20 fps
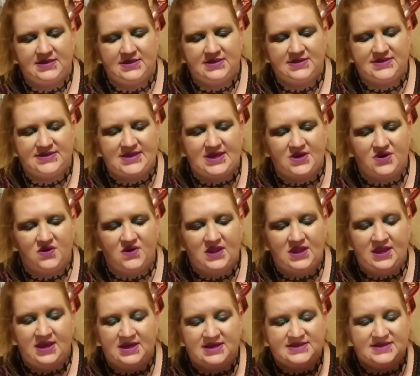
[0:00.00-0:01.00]
So,
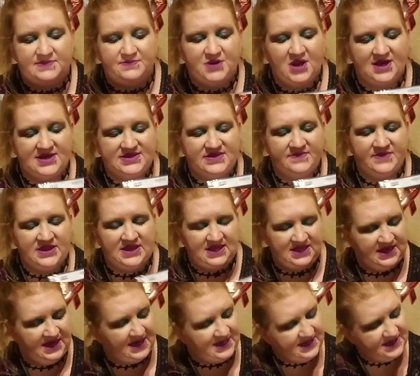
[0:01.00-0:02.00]
and it's approximately
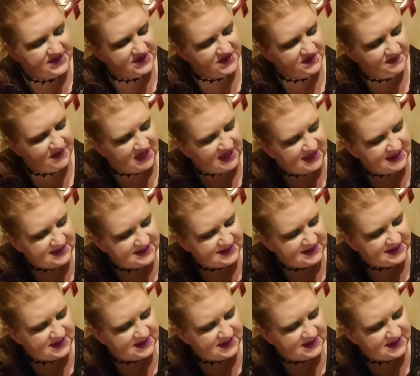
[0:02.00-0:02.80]
92 minutes.